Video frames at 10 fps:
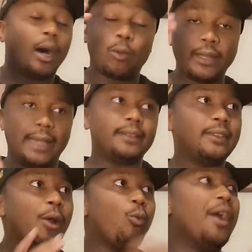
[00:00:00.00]
Like,
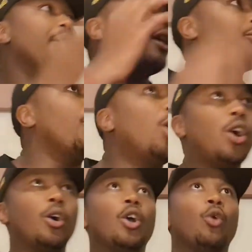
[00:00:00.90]
they went off.
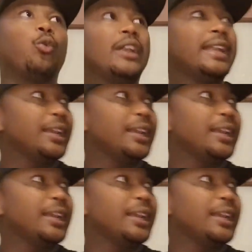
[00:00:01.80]
Oh, we need